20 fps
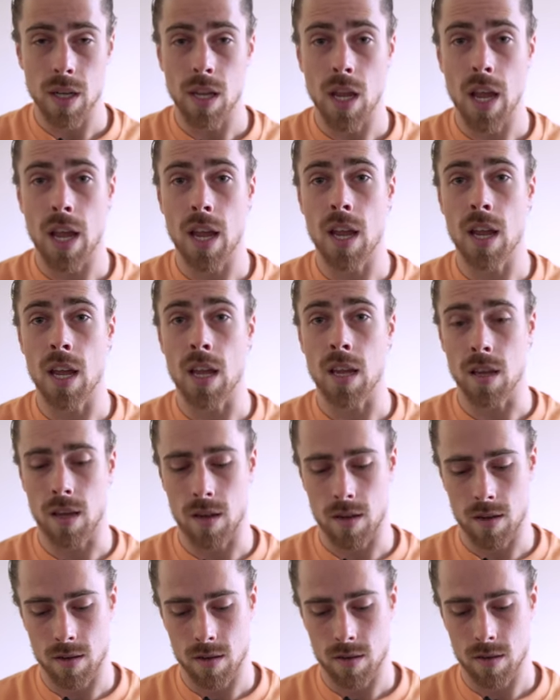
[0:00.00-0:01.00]

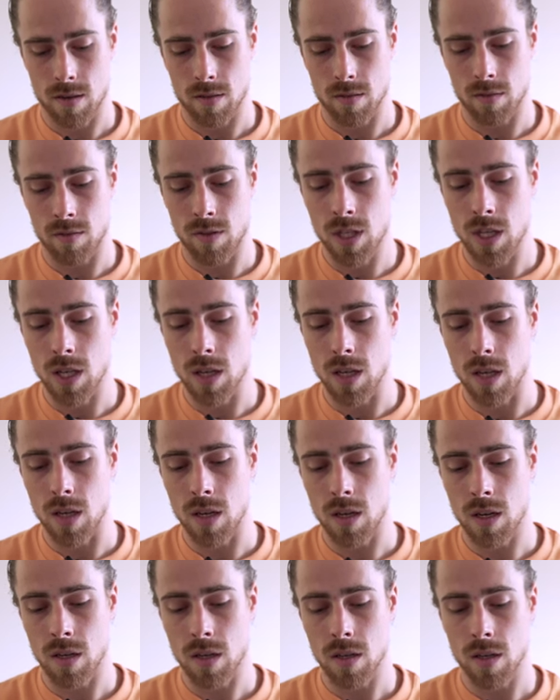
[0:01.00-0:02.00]
A,
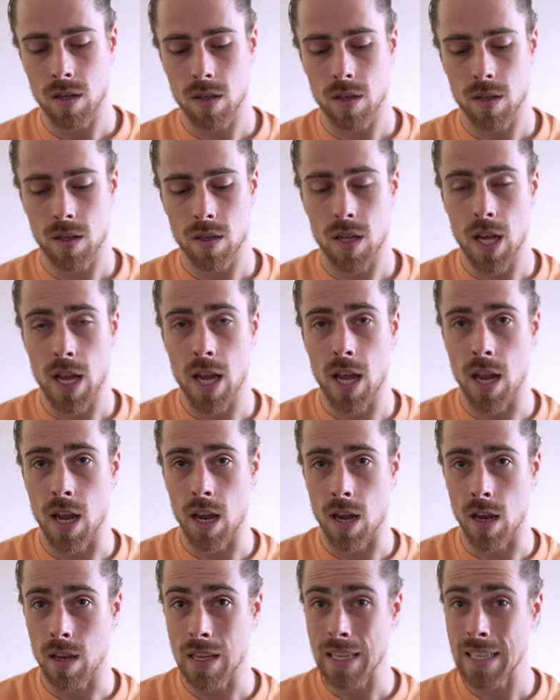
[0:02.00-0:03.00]
D,
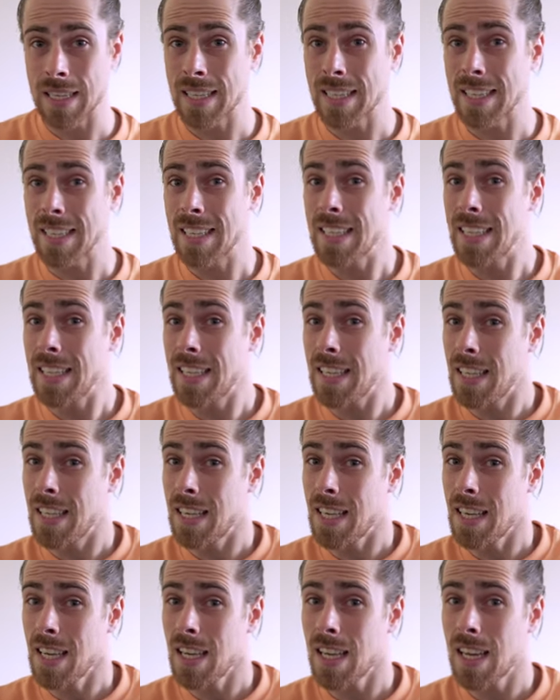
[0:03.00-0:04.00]
A,
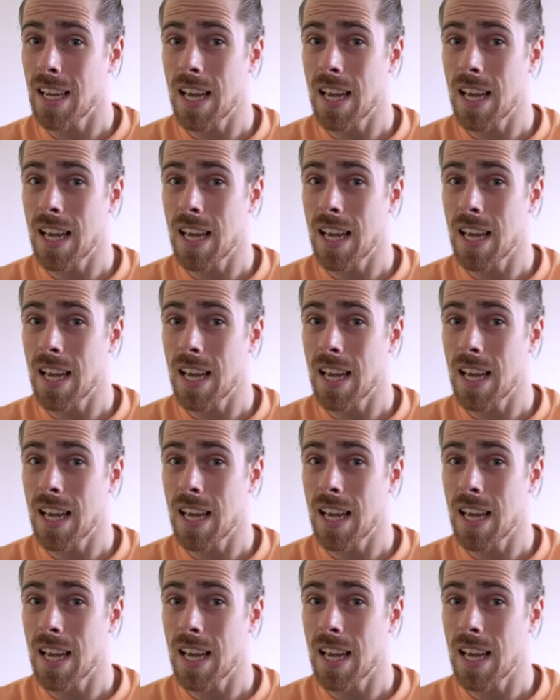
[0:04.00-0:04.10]
E,